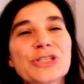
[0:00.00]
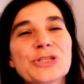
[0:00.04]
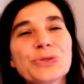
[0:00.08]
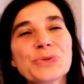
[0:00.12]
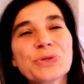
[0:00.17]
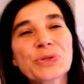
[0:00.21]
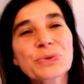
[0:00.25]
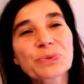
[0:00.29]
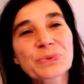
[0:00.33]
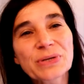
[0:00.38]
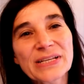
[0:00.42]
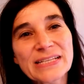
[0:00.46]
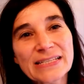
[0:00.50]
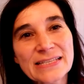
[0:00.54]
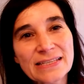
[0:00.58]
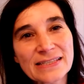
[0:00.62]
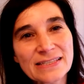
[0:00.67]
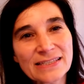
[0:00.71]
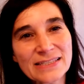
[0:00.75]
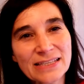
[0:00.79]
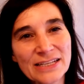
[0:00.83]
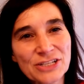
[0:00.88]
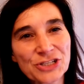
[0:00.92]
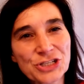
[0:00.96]
2 of the
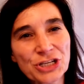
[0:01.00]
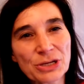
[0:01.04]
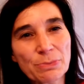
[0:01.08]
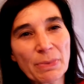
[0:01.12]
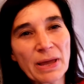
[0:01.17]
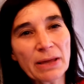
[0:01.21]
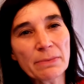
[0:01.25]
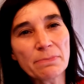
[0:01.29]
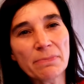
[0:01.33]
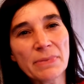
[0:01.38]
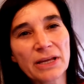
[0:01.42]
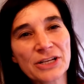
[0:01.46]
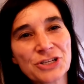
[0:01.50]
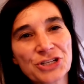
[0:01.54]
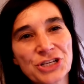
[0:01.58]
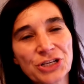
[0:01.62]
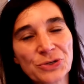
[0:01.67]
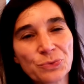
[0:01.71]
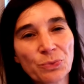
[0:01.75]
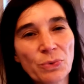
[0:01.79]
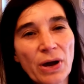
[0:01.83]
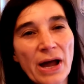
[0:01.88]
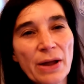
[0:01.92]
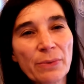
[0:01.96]
reasons that Jim had
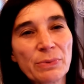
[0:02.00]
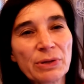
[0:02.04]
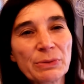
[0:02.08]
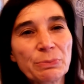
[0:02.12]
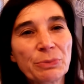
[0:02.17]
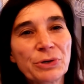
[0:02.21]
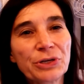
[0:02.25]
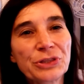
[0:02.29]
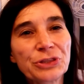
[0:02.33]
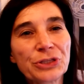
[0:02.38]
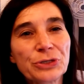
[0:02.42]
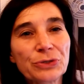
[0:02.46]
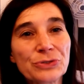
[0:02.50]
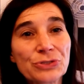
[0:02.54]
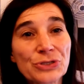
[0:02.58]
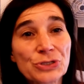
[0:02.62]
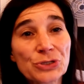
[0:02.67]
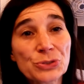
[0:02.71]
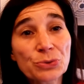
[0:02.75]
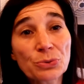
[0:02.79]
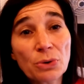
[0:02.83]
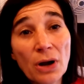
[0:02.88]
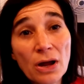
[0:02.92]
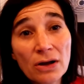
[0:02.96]
mentioned why we put
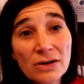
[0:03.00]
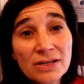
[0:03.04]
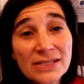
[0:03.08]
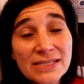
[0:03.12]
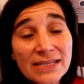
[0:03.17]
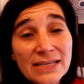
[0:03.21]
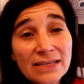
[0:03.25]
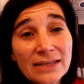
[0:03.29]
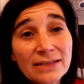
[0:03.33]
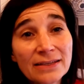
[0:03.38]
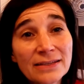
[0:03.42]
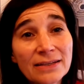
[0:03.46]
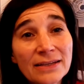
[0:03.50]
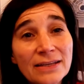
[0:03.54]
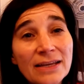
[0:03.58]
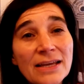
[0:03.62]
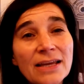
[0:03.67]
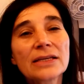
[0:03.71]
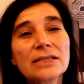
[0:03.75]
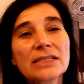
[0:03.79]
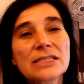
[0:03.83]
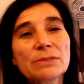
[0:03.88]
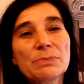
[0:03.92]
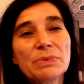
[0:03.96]
those trunks in
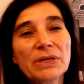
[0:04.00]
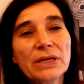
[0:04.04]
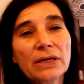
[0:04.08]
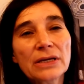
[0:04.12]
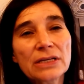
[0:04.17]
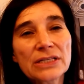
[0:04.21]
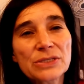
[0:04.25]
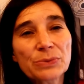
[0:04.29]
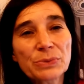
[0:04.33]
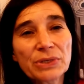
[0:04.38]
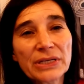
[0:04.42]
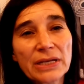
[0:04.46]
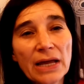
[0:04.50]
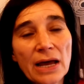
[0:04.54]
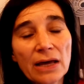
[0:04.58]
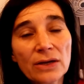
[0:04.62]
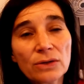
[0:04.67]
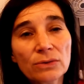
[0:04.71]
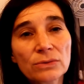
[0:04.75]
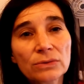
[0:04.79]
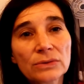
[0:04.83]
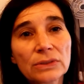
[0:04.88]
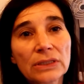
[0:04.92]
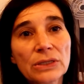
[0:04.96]
is because we
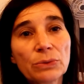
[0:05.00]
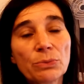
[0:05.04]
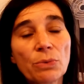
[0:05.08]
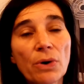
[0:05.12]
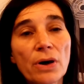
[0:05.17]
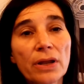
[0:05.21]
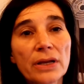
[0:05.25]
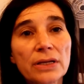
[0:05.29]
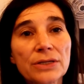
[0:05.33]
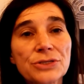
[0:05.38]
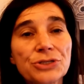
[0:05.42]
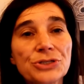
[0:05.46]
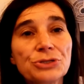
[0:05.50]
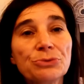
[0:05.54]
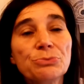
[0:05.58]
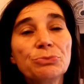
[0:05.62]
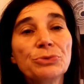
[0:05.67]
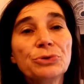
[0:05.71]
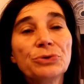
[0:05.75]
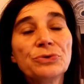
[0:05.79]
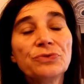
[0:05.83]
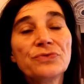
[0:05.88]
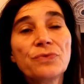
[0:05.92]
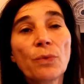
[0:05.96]
not only wanted to
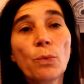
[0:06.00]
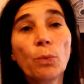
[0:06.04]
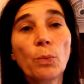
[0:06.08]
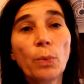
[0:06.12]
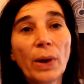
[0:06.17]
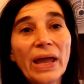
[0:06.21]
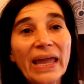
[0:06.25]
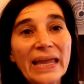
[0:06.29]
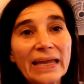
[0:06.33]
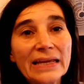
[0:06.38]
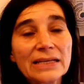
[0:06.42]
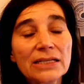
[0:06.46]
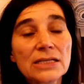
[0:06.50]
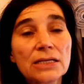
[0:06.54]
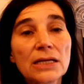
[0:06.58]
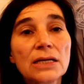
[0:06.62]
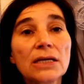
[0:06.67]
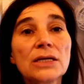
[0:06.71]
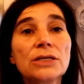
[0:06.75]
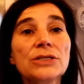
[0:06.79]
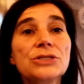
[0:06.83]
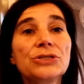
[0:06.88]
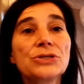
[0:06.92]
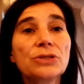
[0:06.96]
move weight
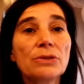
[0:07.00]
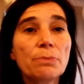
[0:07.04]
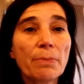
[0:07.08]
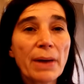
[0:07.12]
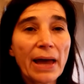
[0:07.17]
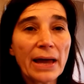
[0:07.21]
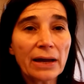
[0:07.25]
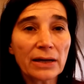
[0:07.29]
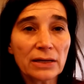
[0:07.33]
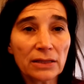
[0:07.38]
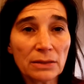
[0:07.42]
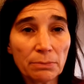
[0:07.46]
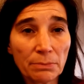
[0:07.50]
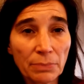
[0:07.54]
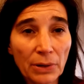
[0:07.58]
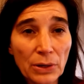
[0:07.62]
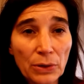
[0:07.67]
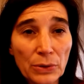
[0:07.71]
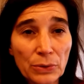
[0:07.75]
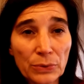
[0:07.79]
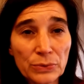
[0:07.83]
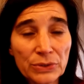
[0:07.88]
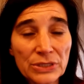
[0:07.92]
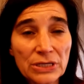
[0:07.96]
to the back of the
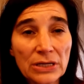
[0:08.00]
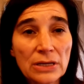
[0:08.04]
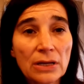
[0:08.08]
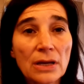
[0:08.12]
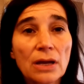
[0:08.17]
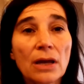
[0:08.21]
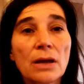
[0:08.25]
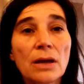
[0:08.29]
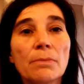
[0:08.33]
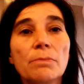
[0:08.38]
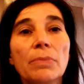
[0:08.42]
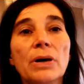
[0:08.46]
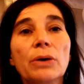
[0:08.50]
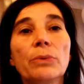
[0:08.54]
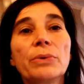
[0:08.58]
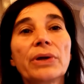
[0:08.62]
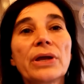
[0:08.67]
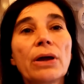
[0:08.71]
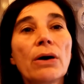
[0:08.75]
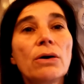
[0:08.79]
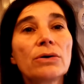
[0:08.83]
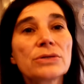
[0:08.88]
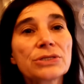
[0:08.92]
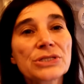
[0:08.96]
boat, but
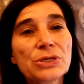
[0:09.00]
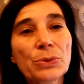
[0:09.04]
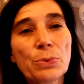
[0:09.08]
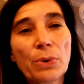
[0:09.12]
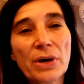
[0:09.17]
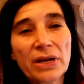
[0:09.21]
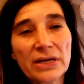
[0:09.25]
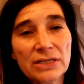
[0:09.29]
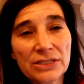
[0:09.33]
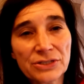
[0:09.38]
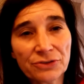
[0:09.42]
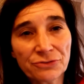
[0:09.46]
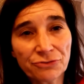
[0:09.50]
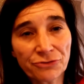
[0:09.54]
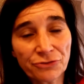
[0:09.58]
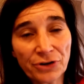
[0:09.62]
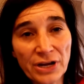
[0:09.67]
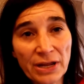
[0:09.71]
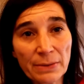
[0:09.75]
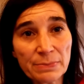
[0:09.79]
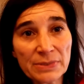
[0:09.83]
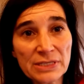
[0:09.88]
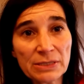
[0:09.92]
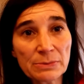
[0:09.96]
we also wanted to
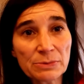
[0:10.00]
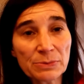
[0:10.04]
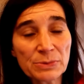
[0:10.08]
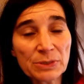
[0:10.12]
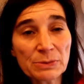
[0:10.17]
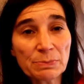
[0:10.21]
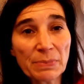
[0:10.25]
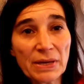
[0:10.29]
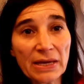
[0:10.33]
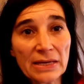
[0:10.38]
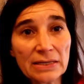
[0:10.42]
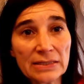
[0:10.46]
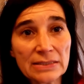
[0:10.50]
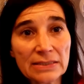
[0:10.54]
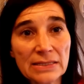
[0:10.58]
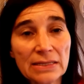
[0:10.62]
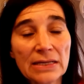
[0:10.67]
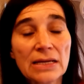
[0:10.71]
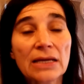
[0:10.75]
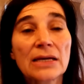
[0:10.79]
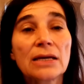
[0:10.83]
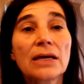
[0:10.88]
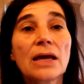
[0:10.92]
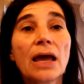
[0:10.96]
free up some
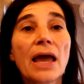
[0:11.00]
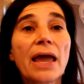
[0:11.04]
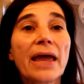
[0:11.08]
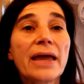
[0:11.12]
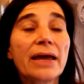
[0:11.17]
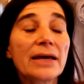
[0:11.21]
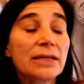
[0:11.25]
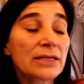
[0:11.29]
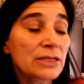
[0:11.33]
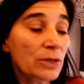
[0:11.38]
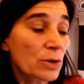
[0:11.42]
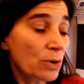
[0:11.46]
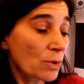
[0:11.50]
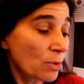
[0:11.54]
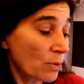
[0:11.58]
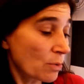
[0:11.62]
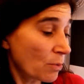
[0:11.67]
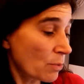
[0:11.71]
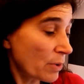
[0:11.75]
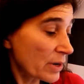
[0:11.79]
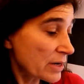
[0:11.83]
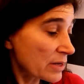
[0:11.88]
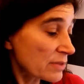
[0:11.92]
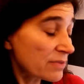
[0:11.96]
space. And
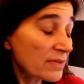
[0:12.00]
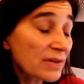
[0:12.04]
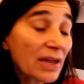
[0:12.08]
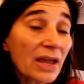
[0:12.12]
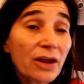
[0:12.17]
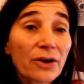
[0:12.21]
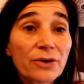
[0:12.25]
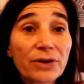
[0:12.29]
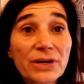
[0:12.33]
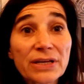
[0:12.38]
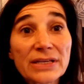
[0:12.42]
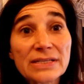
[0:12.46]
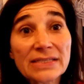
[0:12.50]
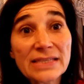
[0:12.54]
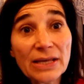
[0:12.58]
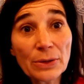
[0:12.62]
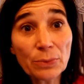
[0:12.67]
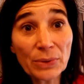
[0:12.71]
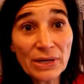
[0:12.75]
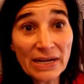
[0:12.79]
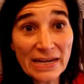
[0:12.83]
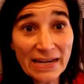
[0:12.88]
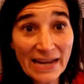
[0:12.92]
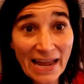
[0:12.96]
one of the areas
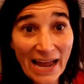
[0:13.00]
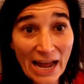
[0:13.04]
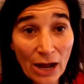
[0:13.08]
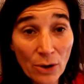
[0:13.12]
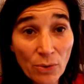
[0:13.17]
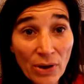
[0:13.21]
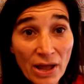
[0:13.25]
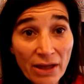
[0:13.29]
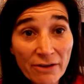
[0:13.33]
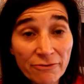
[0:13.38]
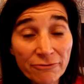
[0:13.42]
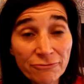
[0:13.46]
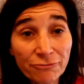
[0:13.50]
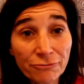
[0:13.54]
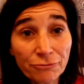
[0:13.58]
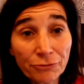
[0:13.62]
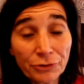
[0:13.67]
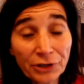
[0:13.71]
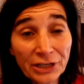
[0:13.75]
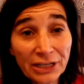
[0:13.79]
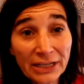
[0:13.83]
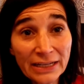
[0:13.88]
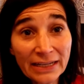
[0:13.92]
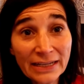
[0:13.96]
that we now have
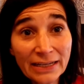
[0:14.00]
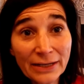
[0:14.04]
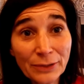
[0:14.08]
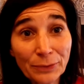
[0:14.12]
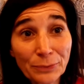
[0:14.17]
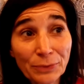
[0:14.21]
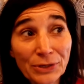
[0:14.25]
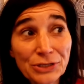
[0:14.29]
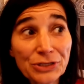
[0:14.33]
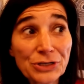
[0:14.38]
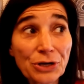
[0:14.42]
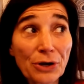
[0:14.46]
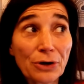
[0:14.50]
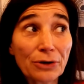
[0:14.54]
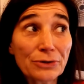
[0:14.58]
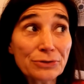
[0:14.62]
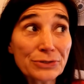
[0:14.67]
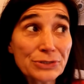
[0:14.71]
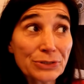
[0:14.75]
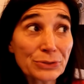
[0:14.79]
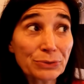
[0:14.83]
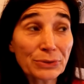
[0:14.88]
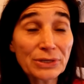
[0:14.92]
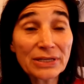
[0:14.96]
free, which
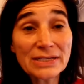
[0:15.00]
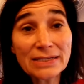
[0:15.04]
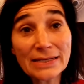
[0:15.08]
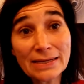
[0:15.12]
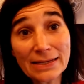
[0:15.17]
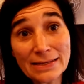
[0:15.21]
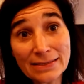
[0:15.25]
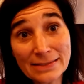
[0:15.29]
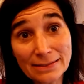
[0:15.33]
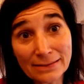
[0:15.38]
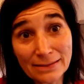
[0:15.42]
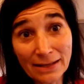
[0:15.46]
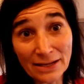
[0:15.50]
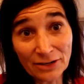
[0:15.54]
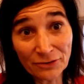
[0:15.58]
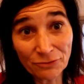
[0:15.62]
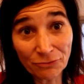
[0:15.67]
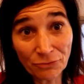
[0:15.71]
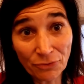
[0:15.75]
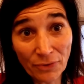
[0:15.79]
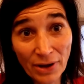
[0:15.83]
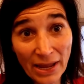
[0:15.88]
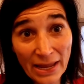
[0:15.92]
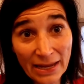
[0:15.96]
also contains a lot
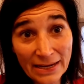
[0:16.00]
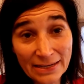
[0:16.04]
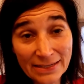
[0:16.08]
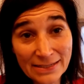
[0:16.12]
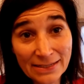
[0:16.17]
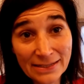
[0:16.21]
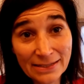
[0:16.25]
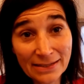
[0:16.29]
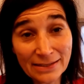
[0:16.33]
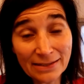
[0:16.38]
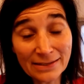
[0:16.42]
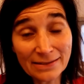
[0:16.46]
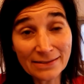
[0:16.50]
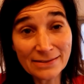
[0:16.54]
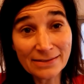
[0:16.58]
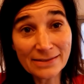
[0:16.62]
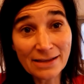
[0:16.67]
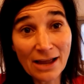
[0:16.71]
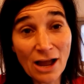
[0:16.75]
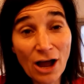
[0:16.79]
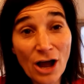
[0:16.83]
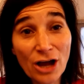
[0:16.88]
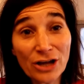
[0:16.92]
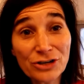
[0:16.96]
of weight,
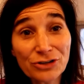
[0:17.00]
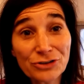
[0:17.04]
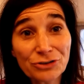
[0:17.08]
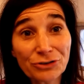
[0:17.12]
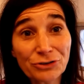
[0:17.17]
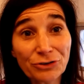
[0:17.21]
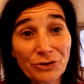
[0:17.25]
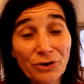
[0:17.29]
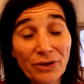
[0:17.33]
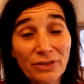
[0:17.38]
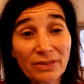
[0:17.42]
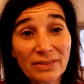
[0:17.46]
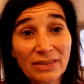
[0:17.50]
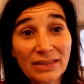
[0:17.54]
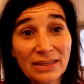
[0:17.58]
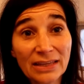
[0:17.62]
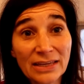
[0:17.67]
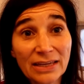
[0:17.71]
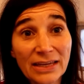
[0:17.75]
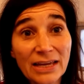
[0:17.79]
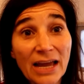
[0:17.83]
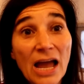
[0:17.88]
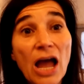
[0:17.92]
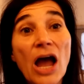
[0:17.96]
is under
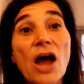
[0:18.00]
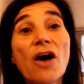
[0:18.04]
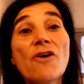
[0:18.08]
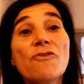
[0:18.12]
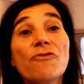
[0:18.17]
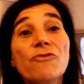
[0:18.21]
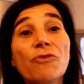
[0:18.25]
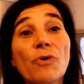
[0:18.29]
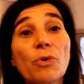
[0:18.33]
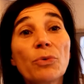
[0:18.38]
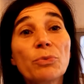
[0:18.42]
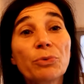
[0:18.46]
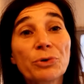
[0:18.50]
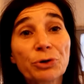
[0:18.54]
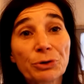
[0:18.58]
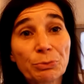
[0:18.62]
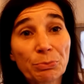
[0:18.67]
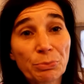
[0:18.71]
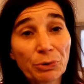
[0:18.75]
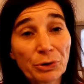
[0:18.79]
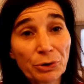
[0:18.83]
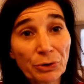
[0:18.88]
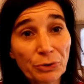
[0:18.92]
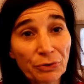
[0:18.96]
the
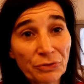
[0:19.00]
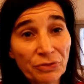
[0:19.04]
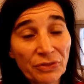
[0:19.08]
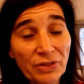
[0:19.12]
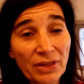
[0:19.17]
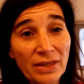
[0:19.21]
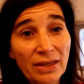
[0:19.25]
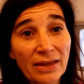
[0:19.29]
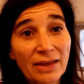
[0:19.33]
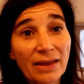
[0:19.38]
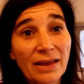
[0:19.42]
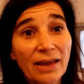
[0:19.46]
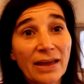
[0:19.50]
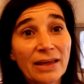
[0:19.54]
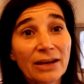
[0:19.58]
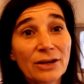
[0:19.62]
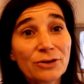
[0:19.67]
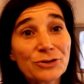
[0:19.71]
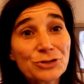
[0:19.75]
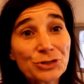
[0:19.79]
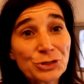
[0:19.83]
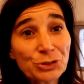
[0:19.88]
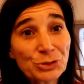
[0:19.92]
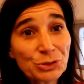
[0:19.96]
forward berth.
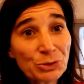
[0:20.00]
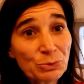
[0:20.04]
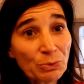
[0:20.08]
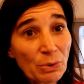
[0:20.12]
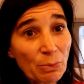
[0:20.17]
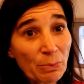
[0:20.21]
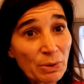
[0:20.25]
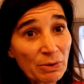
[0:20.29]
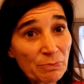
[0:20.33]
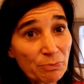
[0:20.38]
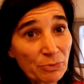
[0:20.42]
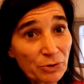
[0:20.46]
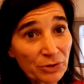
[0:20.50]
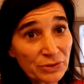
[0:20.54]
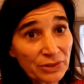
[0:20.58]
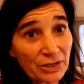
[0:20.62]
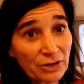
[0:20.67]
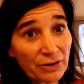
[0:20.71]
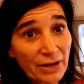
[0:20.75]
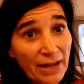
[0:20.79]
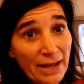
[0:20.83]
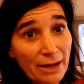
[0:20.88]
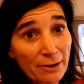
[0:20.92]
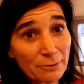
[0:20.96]
And I'll show you what we
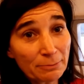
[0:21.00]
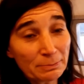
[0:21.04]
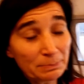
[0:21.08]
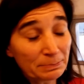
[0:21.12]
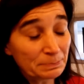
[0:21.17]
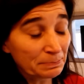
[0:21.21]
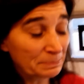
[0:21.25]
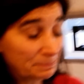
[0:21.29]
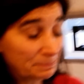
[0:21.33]
put there now.